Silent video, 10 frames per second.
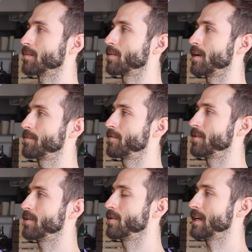Prompt
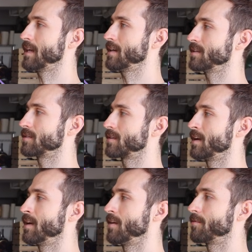foo is
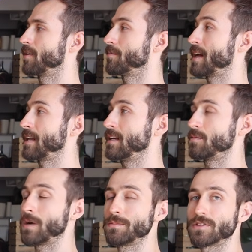from that
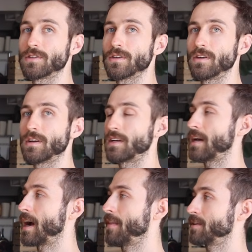Ian Webster guy.